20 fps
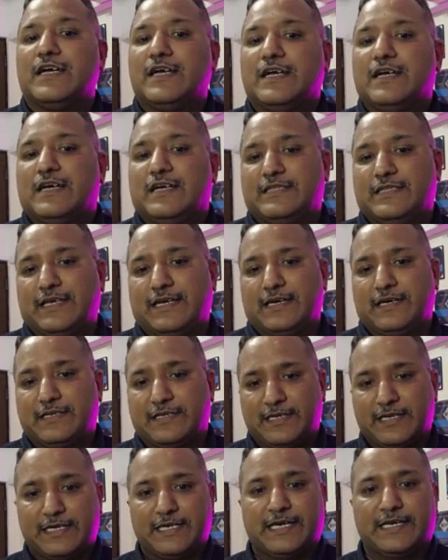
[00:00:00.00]
they are
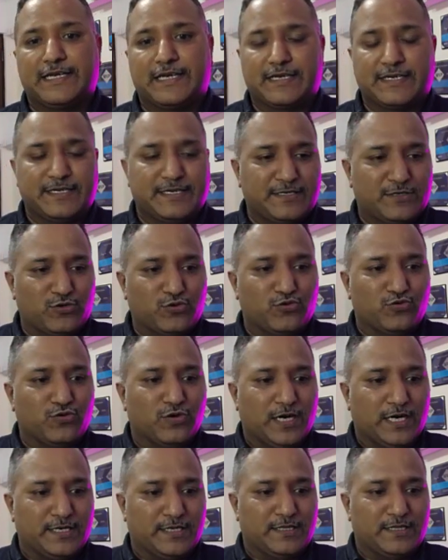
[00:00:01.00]
redirected to
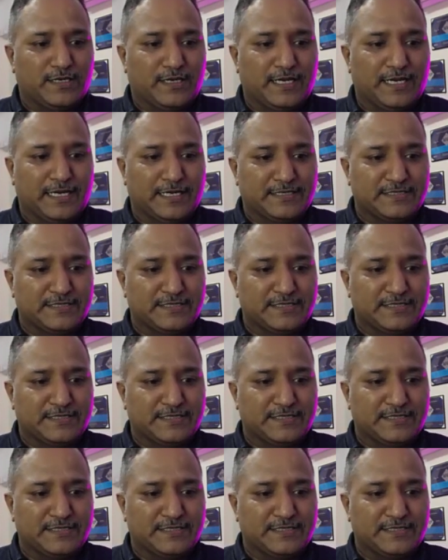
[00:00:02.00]
another gate.